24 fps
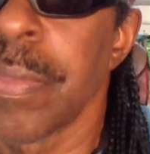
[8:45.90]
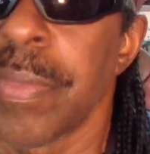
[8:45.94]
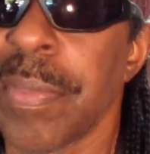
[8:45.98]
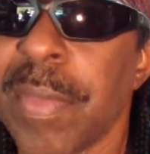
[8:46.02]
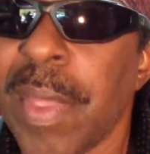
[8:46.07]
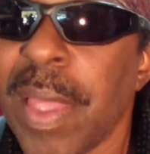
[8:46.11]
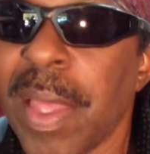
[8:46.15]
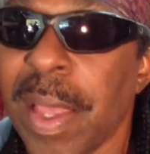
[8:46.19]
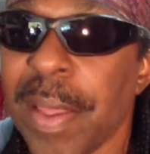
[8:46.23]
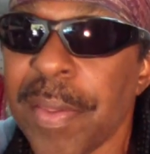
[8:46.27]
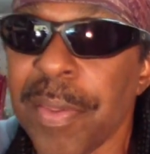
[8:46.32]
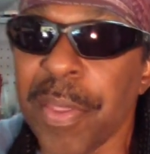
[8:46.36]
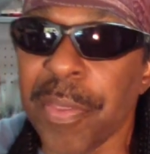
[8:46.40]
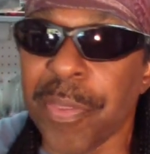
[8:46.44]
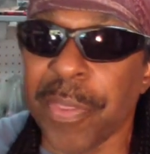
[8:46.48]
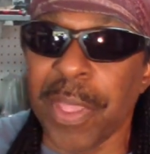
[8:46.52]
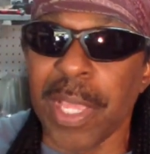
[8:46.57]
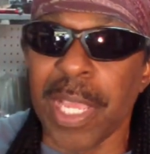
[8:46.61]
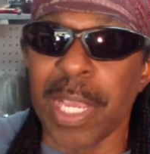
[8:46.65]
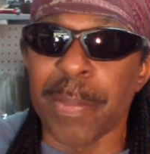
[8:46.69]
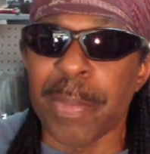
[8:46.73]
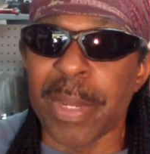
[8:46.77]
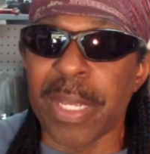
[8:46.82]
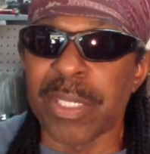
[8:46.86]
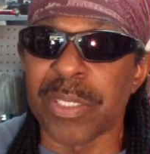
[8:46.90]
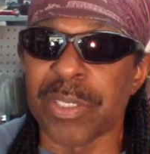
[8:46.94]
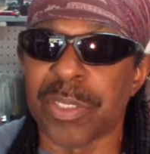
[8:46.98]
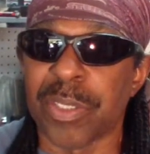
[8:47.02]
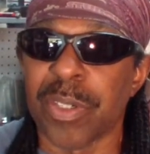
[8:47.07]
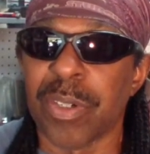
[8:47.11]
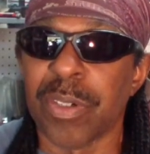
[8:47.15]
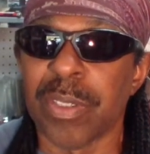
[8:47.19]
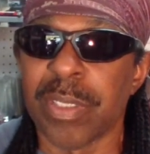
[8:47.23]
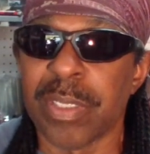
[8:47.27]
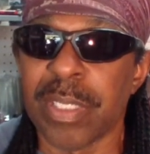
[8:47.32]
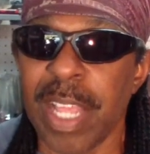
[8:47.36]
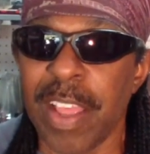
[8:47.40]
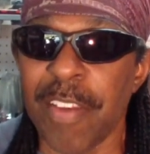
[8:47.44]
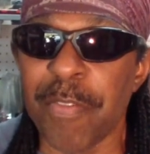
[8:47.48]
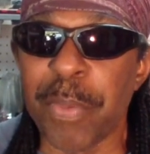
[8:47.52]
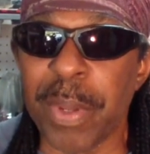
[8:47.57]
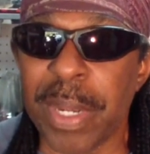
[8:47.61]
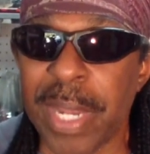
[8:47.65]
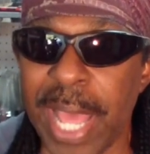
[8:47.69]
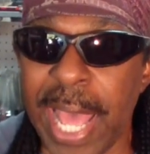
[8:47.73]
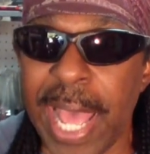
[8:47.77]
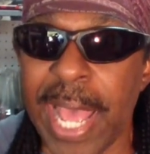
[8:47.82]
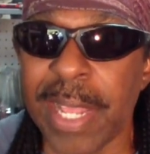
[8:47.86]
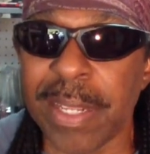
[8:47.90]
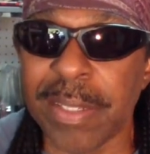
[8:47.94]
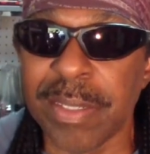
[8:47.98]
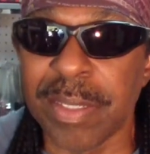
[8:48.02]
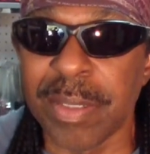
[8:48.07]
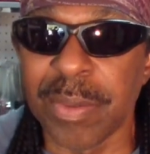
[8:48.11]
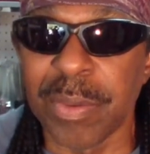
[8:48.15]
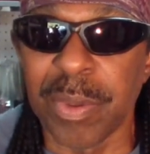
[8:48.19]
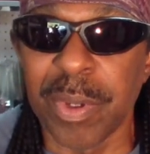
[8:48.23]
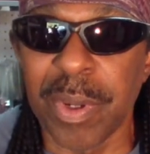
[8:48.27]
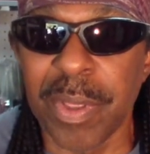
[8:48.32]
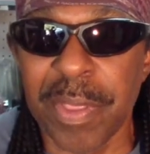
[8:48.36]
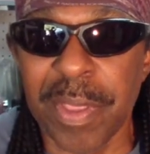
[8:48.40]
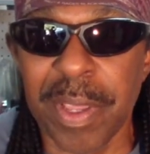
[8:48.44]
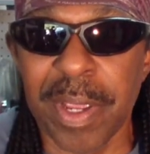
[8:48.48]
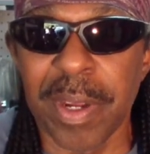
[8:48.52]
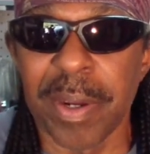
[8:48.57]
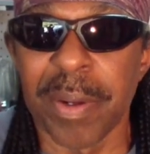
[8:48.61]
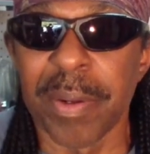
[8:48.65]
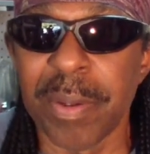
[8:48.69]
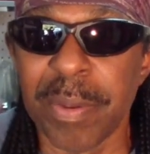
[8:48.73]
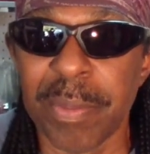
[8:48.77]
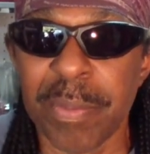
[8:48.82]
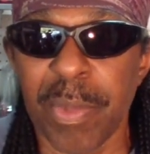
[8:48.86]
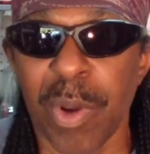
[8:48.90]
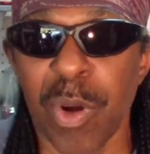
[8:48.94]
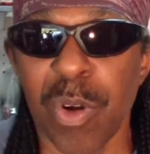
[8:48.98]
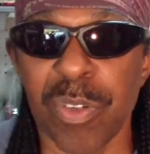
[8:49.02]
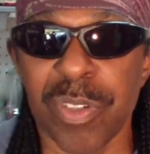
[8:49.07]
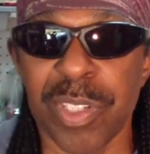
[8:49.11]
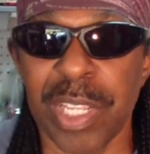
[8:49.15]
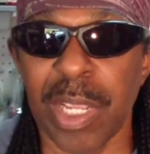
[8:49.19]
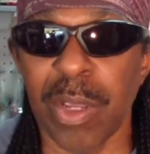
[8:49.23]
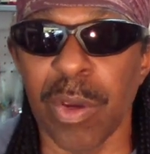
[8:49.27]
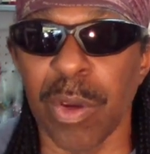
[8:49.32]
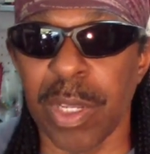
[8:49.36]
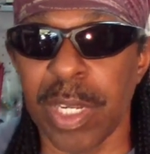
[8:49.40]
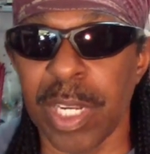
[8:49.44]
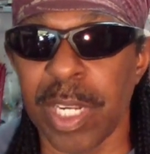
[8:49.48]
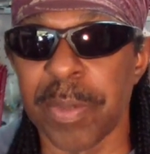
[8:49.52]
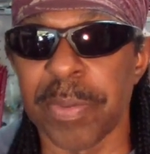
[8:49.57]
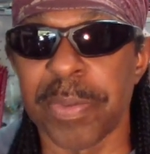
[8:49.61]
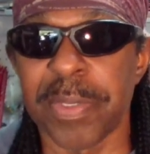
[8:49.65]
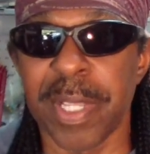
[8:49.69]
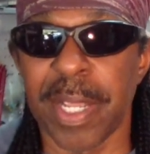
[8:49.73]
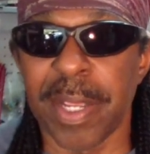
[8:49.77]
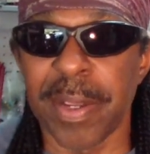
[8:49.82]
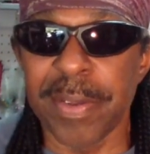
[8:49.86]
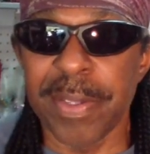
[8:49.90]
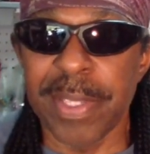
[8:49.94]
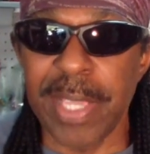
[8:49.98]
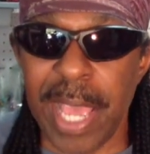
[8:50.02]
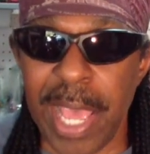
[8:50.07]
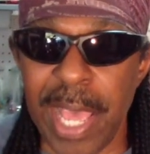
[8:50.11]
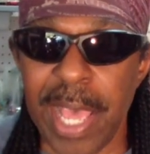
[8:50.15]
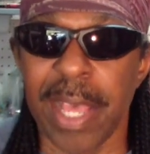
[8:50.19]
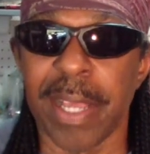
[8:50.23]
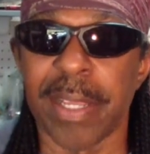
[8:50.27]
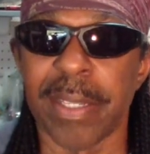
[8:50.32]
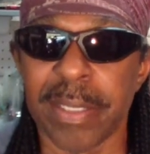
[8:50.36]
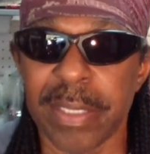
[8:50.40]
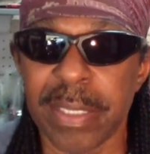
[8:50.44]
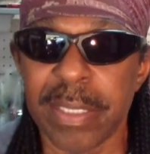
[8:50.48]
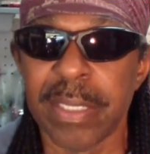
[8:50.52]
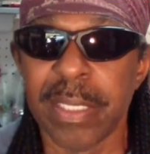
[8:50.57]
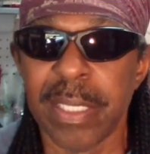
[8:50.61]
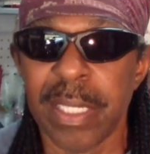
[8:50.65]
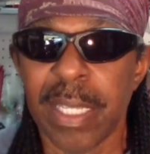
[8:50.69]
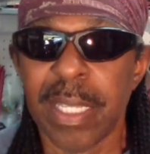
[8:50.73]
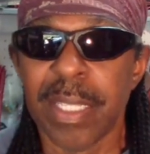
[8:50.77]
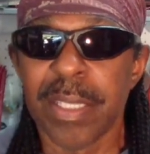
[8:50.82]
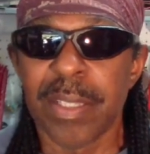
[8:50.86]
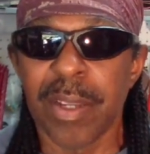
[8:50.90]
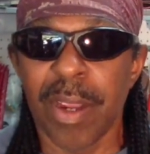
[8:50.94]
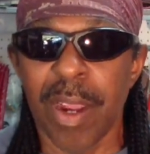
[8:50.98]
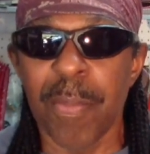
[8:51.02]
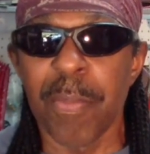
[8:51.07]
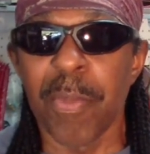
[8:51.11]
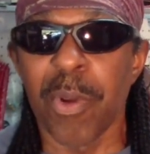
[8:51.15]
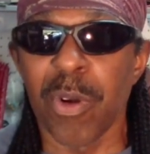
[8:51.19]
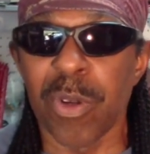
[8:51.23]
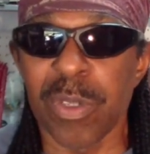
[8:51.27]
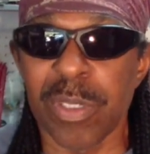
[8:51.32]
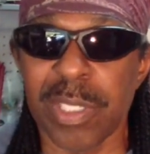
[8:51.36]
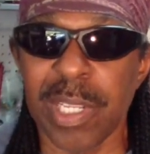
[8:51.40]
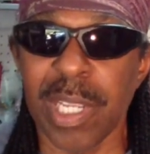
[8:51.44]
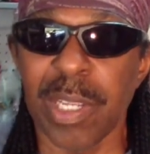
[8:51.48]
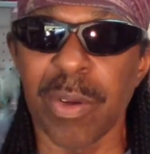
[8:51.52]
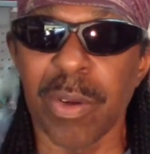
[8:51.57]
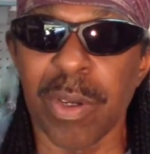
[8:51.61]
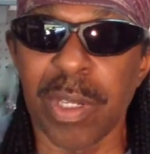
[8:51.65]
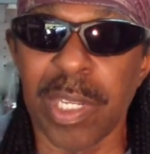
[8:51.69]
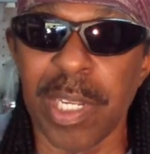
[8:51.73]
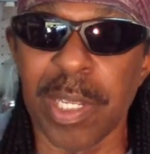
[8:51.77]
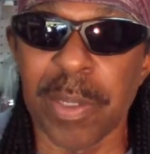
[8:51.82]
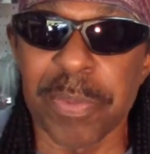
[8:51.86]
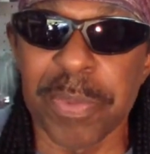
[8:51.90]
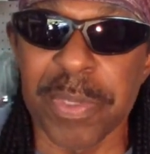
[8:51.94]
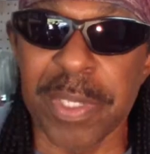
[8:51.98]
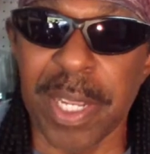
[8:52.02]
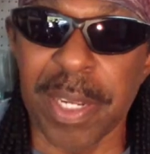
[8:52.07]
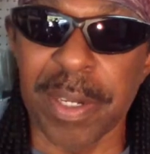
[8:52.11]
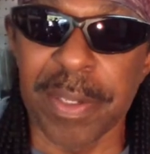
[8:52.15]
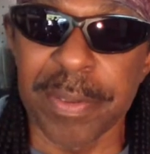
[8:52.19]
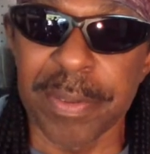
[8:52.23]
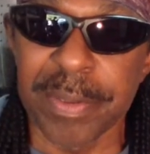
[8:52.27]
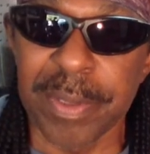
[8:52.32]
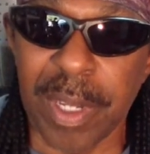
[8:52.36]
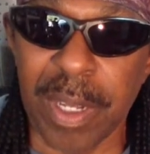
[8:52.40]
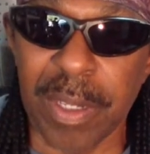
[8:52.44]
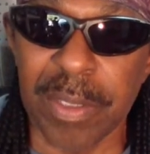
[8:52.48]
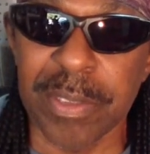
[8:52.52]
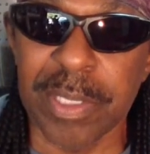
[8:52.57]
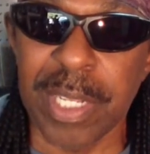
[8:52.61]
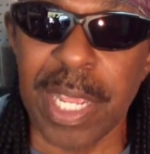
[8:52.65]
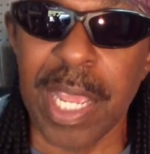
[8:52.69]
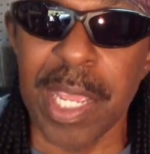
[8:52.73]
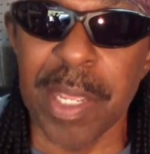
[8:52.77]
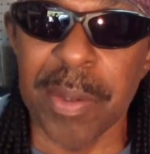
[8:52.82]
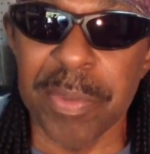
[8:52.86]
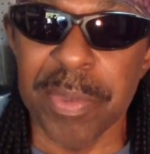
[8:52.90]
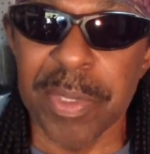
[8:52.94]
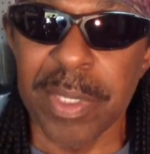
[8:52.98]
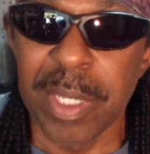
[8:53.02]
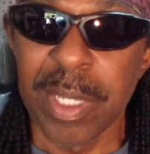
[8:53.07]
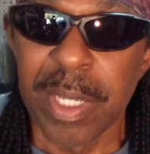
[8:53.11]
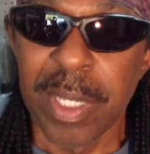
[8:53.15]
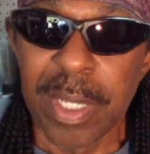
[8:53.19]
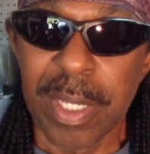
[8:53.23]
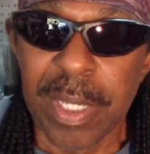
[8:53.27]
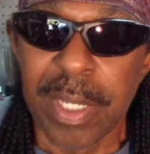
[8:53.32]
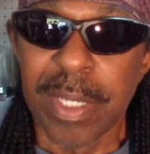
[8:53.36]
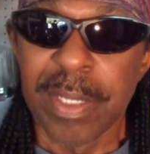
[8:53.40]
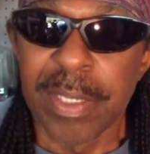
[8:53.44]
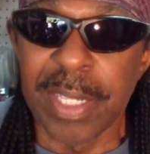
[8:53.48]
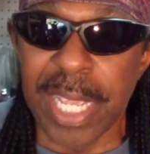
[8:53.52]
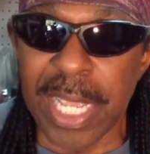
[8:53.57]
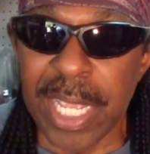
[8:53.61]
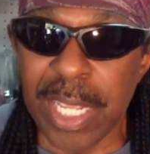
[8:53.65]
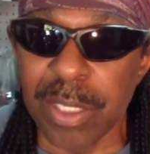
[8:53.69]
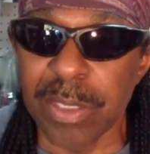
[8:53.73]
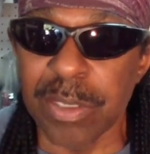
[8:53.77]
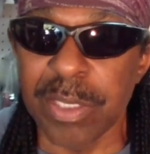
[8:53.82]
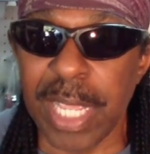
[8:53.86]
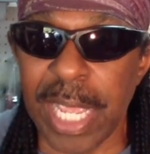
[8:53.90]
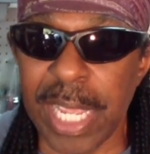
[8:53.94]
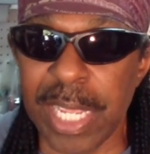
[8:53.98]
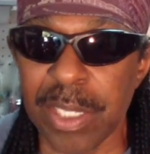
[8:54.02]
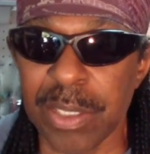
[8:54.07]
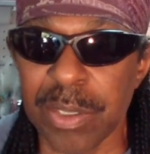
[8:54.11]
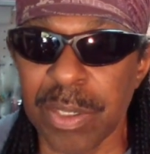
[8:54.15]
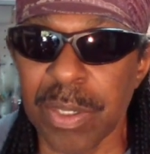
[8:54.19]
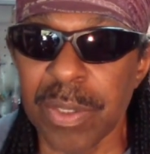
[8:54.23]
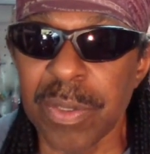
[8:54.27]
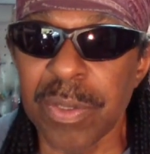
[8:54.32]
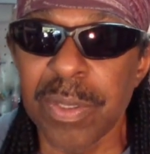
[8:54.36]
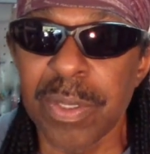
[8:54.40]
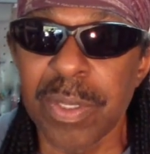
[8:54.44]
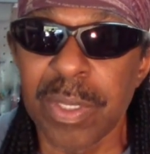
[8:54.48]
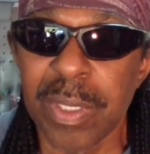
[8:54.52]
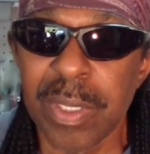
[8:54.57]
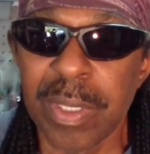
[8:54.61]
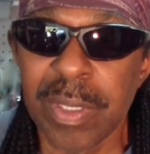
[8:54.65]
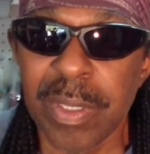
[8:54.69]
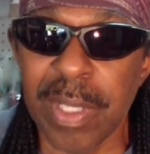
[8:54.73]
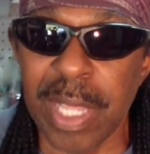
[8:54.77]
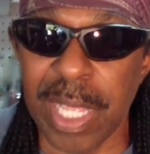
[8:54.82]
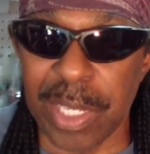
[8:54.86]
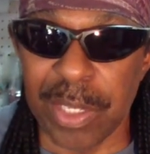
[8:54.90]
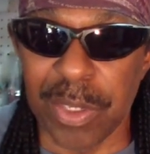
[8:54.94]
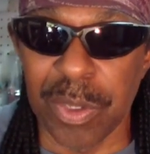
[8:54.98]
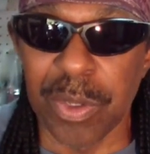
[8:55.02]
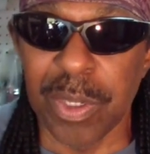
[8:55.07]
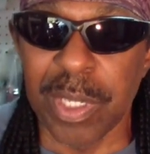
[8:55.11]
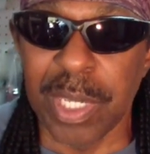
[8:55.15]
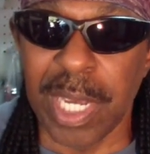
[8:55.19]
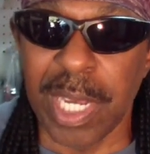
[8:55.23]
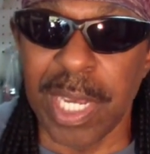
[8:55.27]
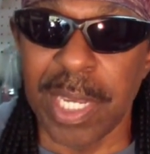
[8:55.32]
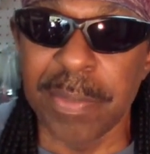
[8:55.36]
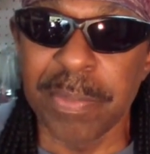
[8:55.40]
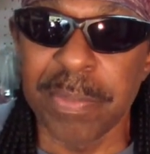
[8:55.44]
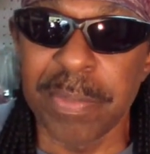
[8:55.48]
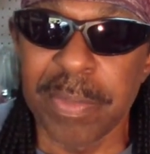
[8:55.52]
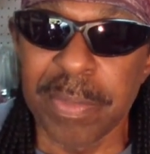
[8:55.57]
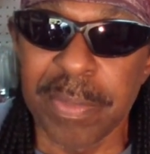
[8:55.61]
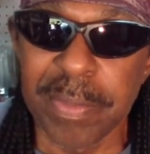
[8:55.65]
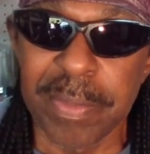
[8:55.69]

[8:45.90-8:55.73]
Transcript: The other thing about Sturgis, I've been asked, well, there are motorcycle clubs there. Yeah, there are motorcycle clubs there, all types. The Hells Angels, they do come.